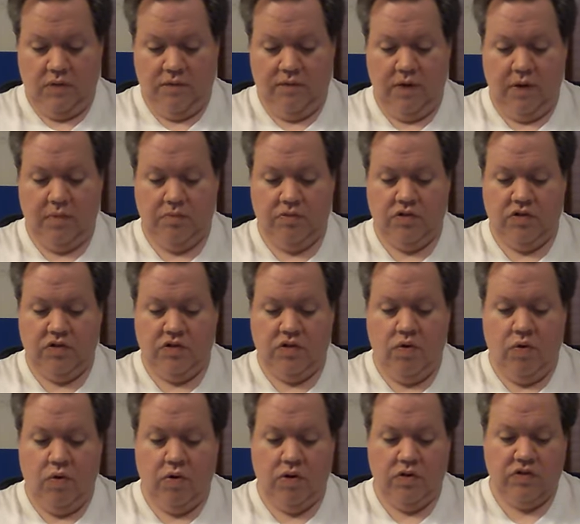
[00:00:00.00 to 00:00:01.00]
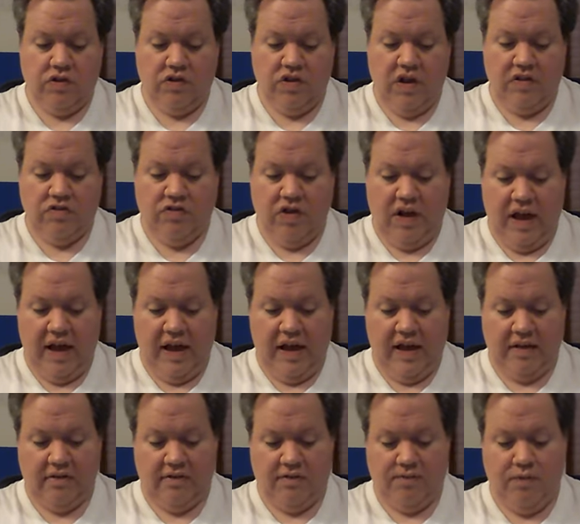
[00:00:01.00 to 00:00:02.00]
film scores, such
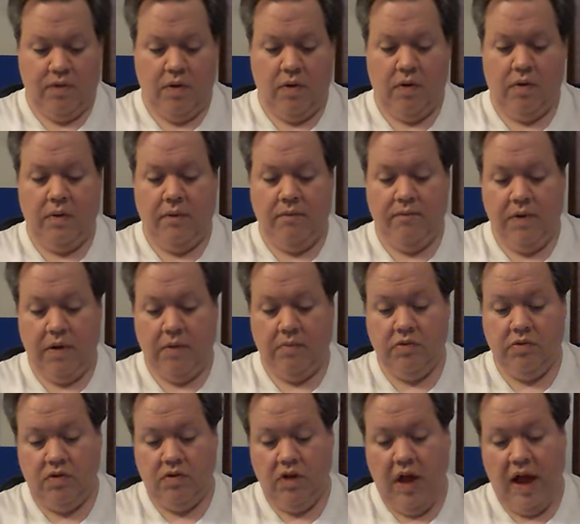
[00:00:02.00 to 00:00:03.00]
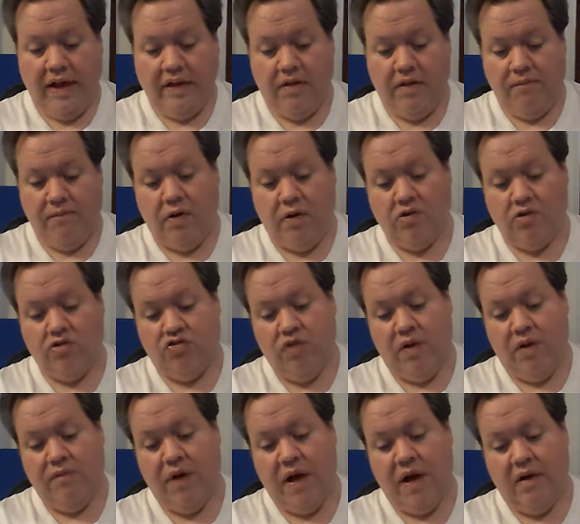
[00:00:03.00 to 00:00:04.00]
as for films like the first
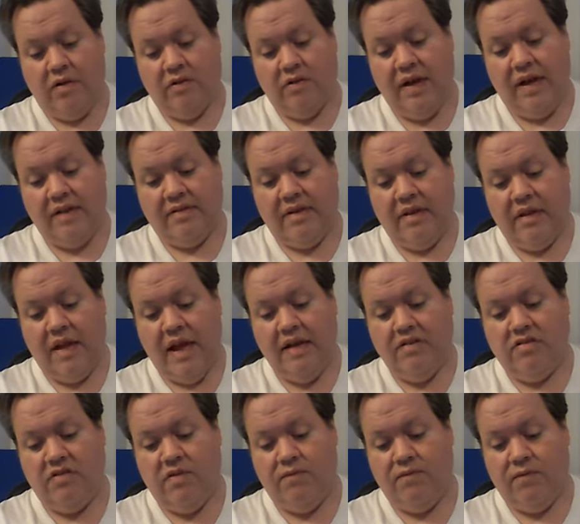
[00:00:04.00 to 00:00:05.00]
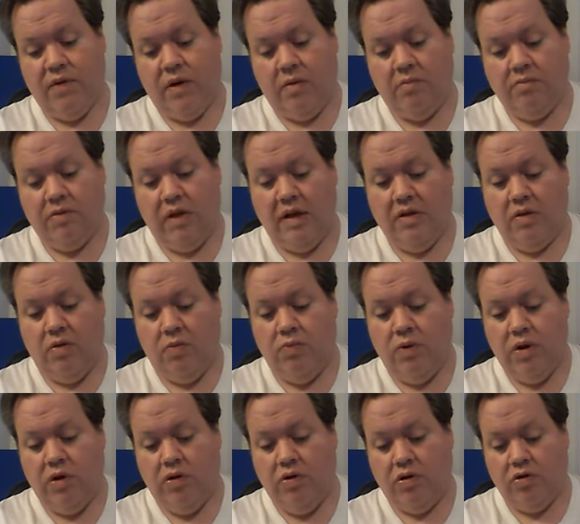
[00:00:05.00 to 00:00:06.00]
three Final Destination films and the
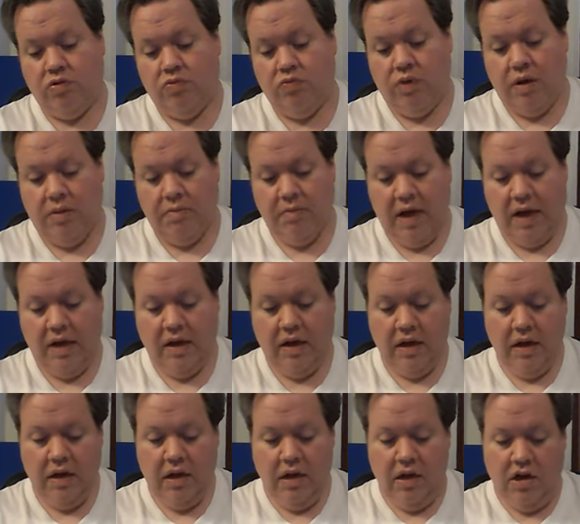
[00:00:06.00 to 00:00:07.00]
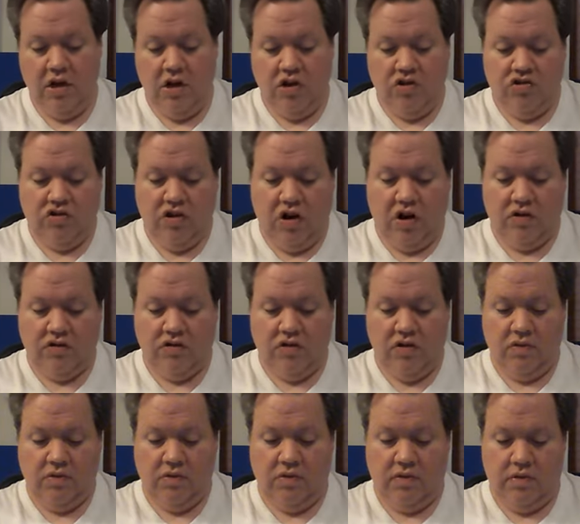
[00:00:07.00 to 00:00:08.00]
Willard remake. She
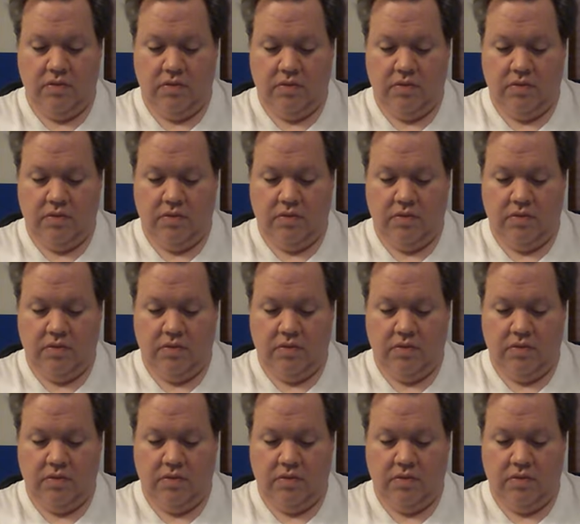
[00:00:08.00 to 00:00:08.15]
also